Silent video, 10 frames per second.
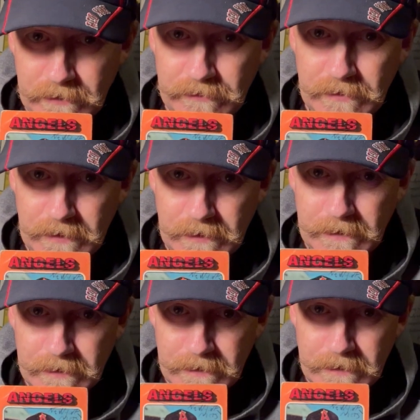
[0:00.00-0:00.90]

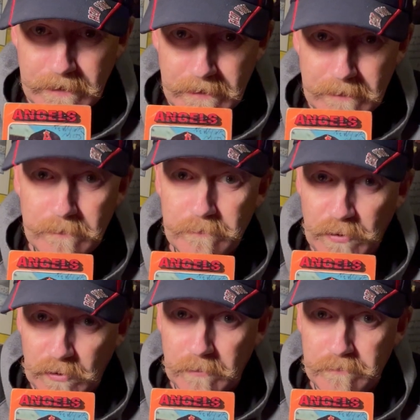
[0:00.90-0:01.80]
say,
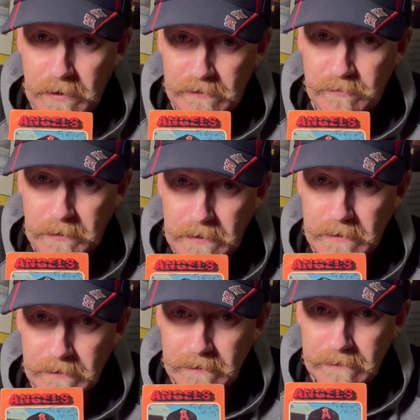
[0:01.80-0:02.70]
Bill Bixby,